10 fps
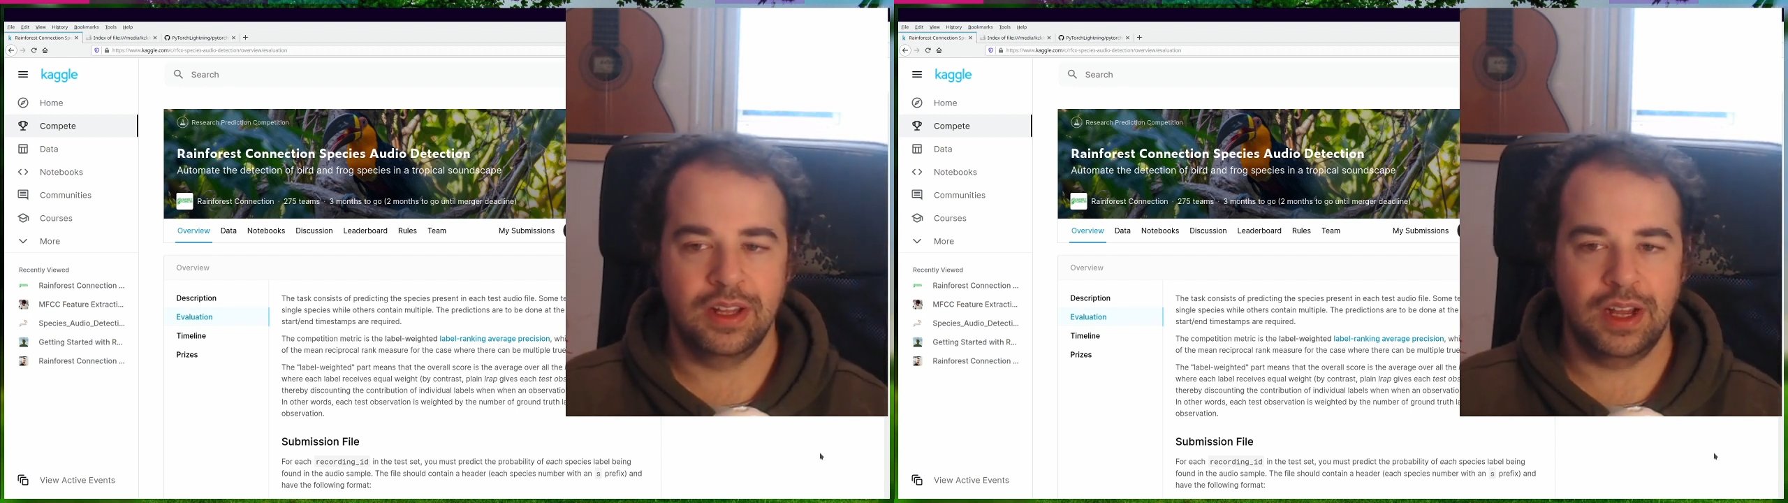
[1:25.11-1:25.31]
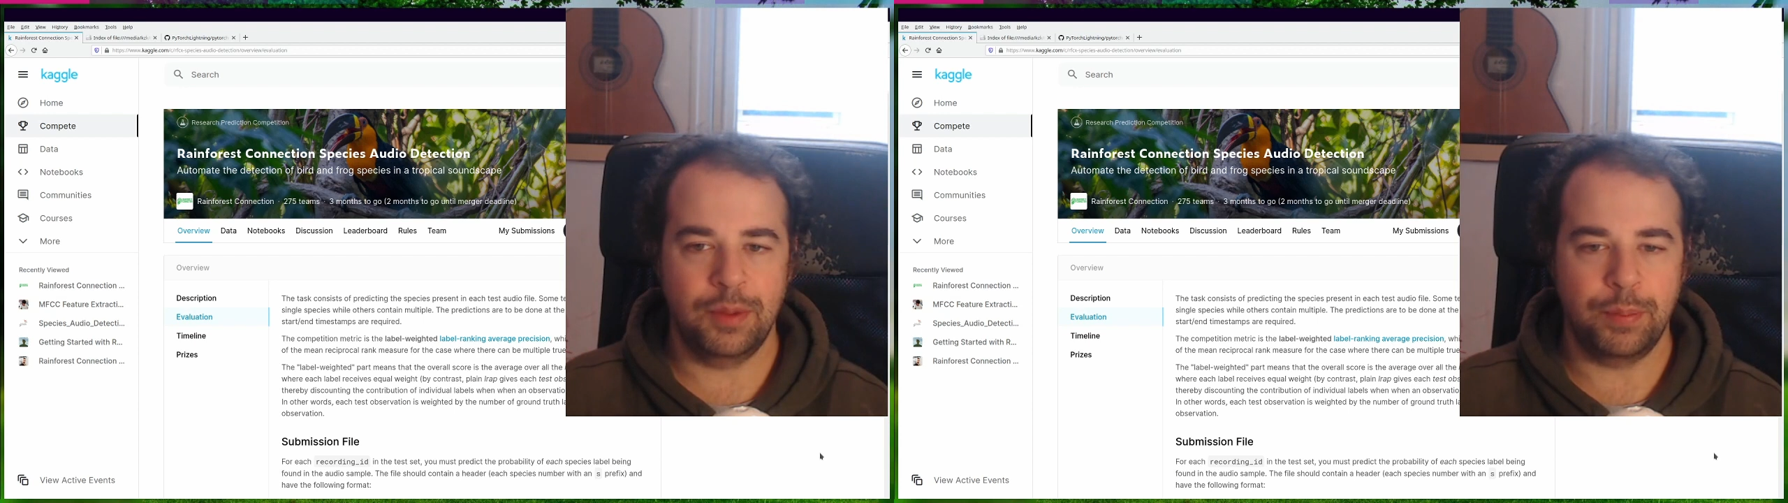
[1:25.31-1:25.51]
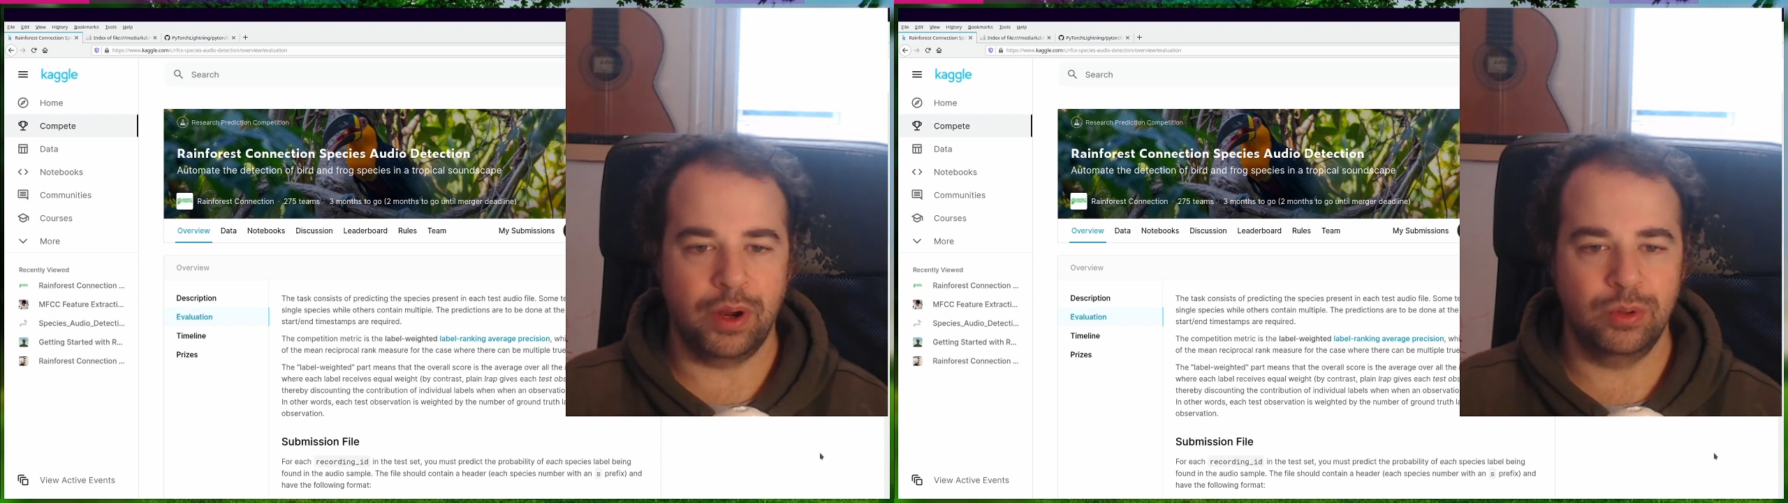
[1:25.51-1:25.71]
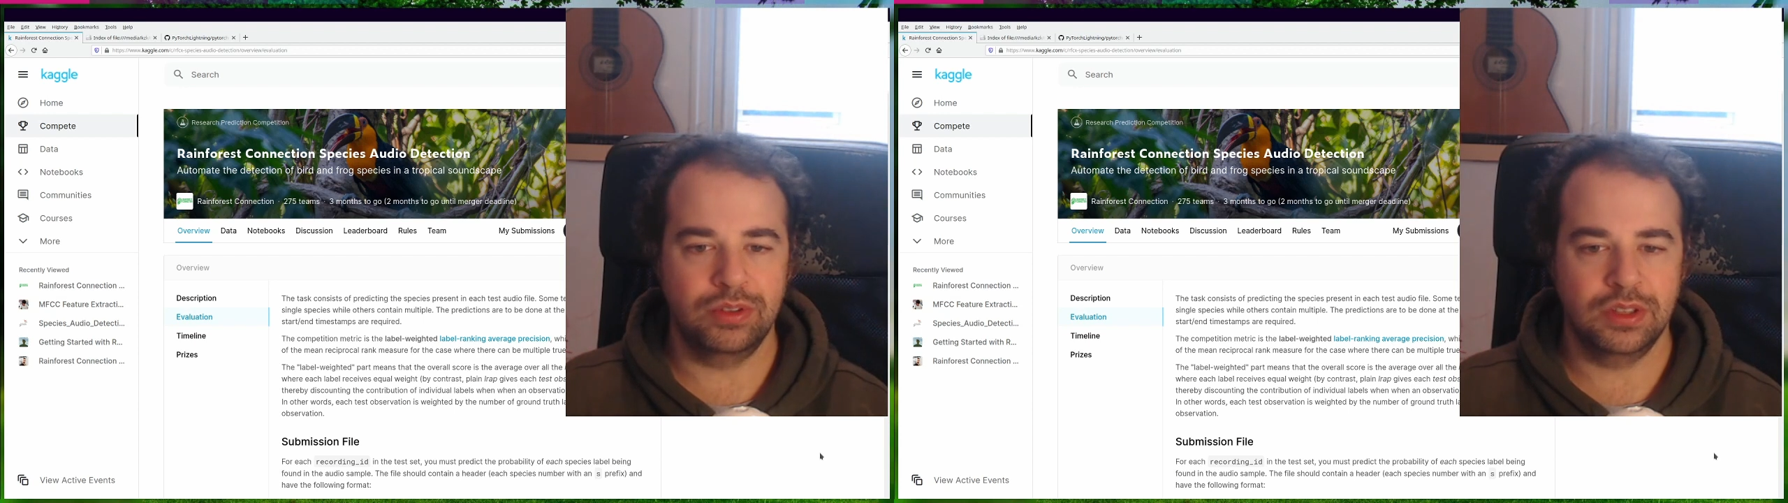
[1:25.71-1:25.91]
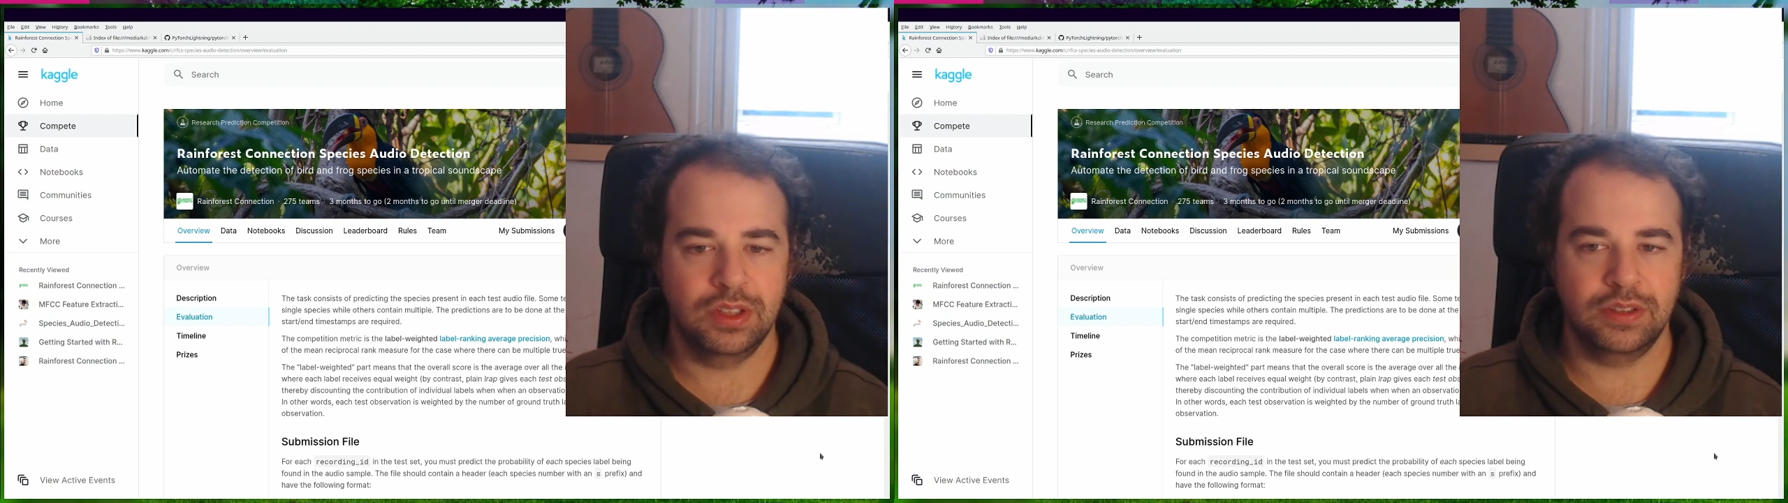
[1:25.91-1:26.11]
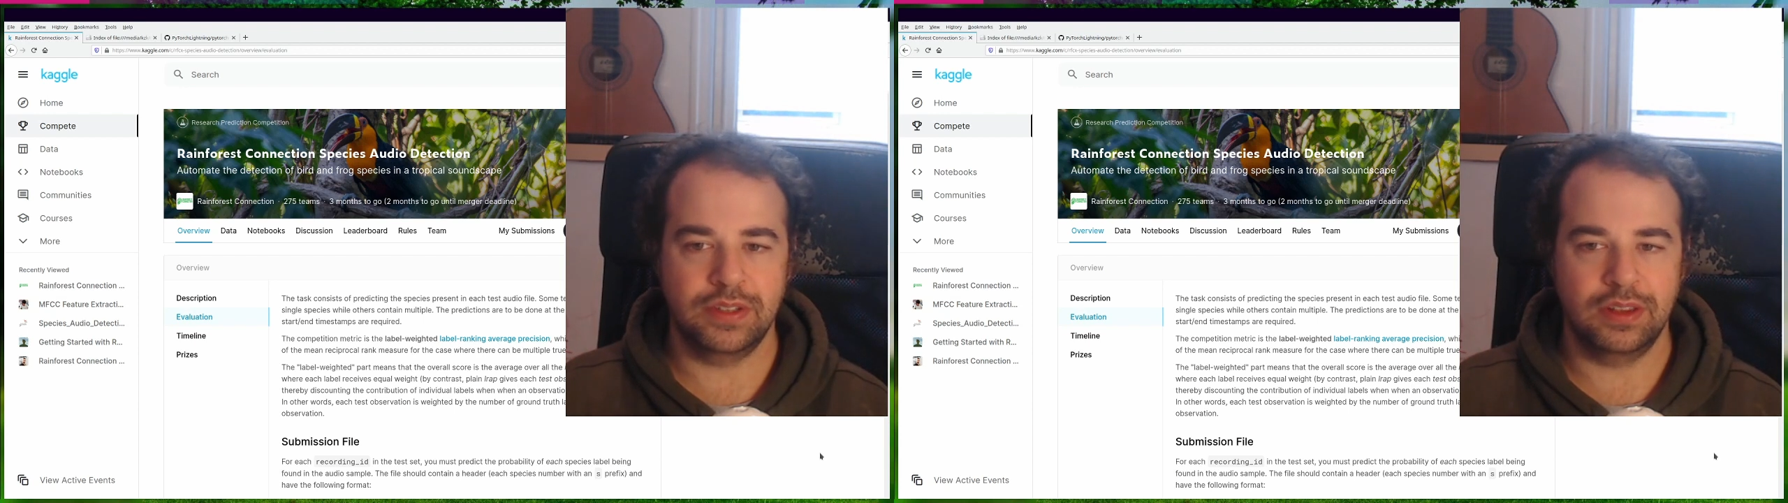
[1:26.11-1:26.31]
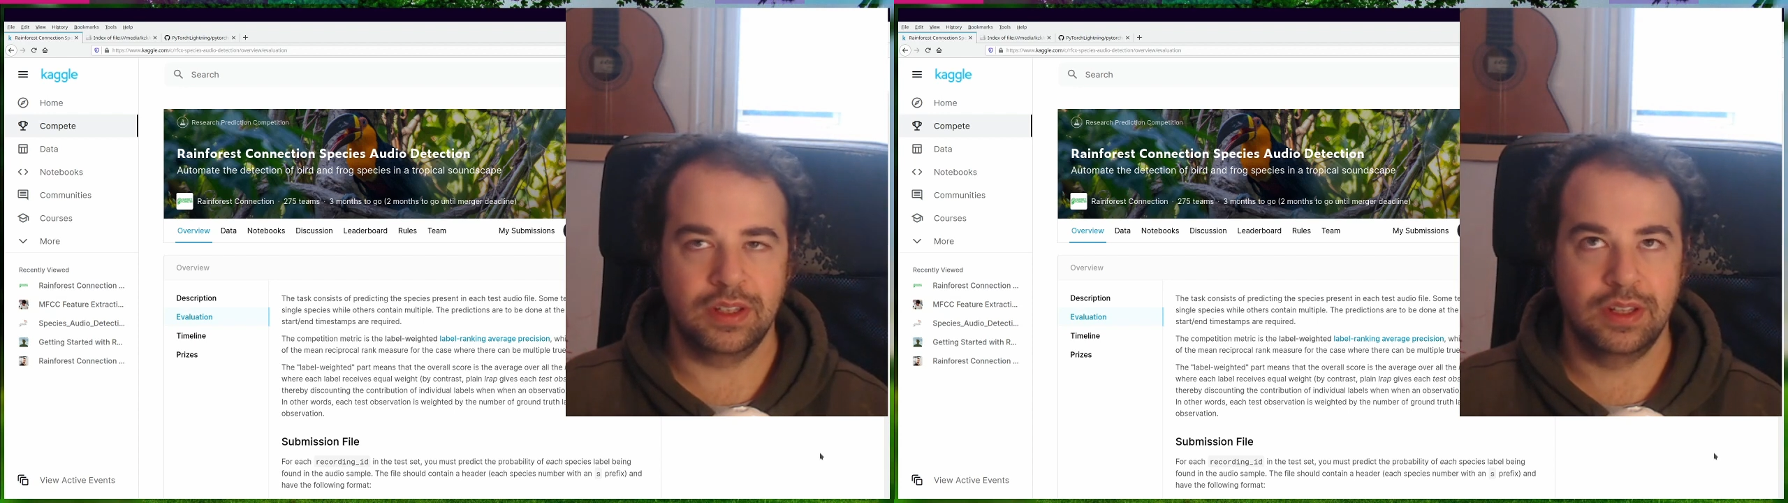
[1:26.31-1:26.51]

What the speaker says: approach is that